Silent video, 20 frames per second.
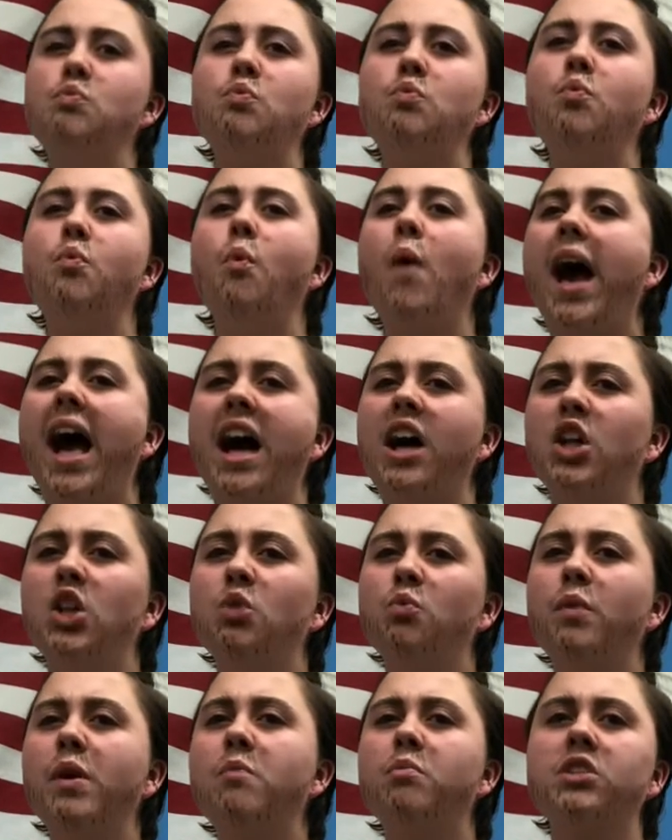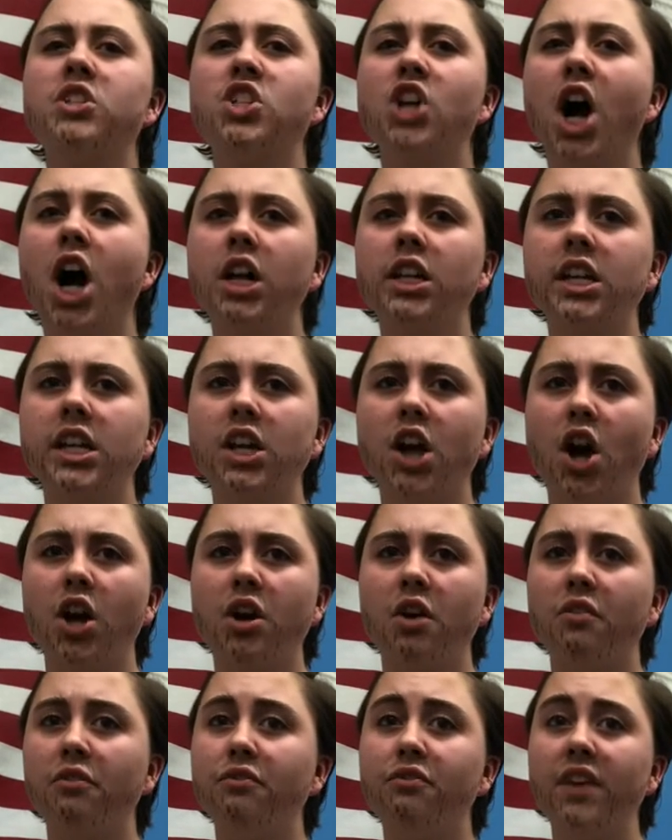Well, we were talking on
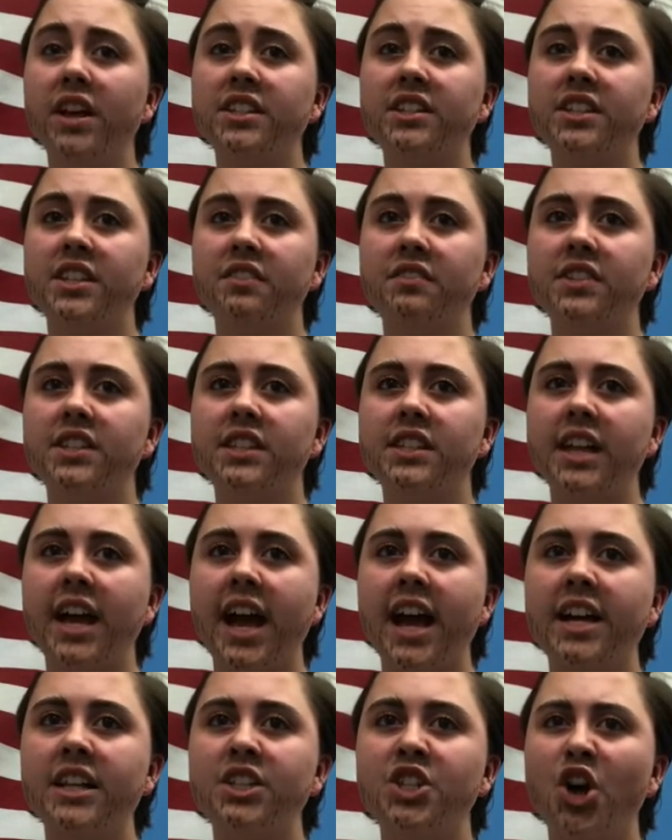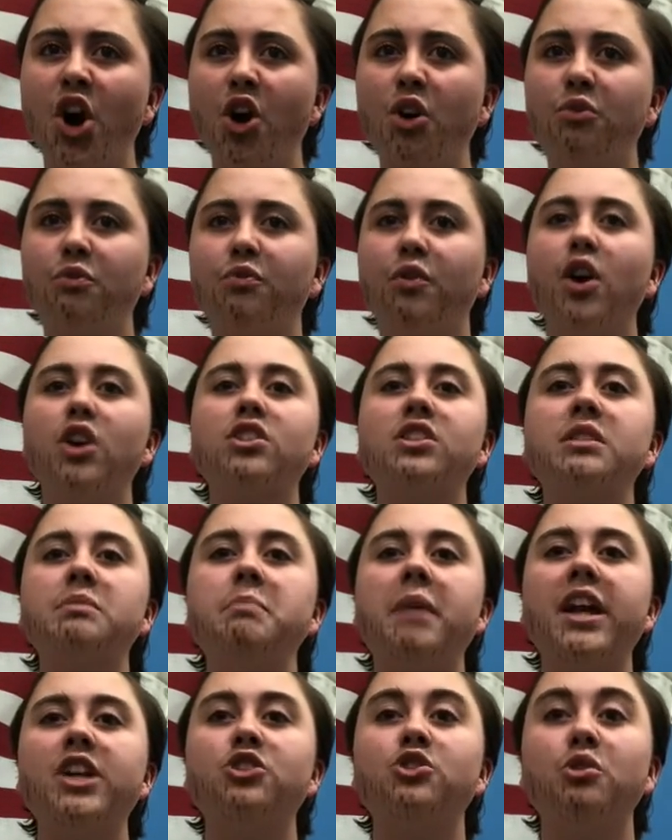offensive stand, our first
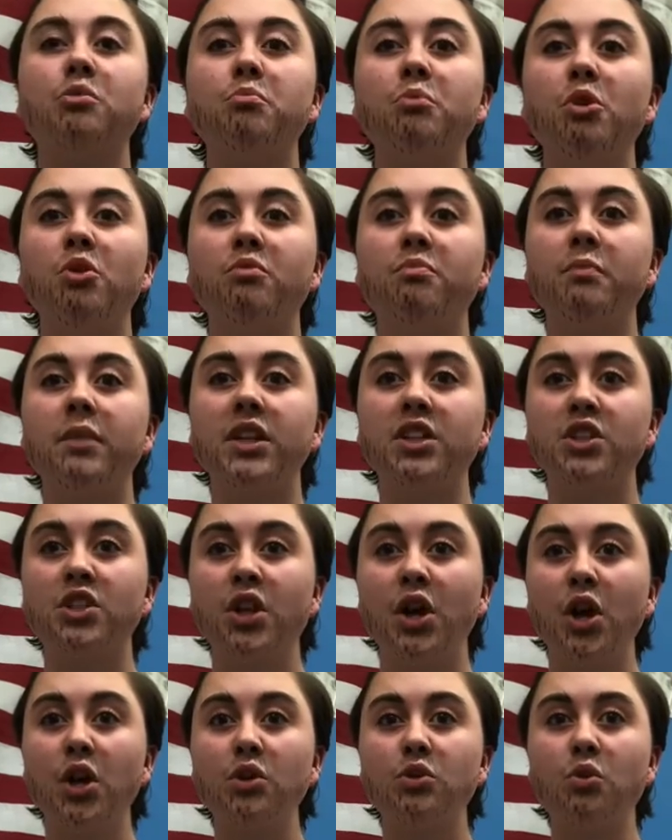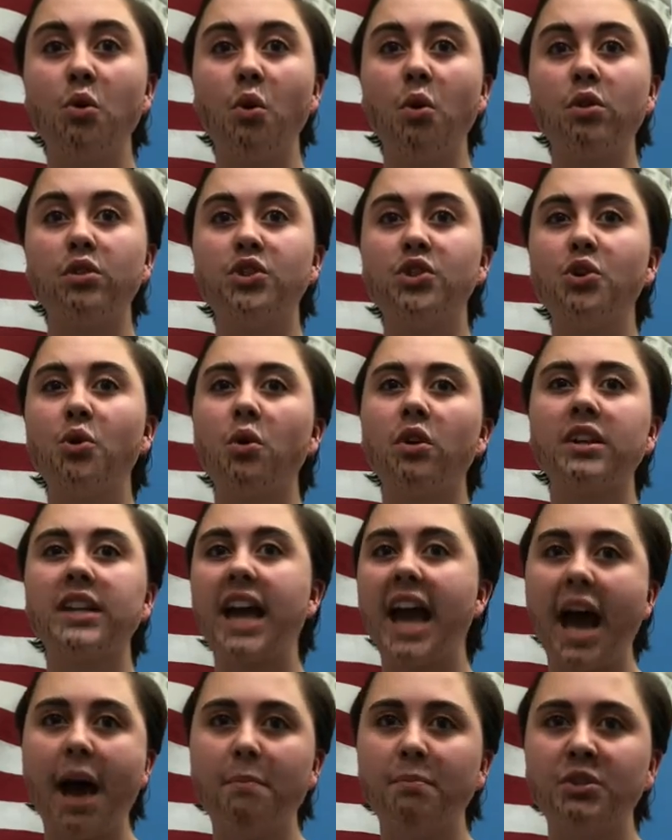major movement towards your
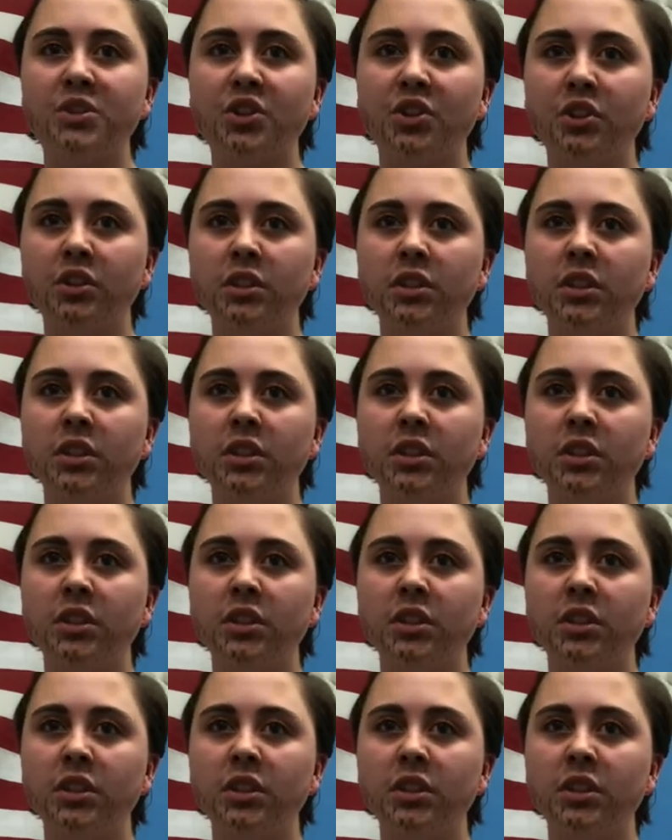capital.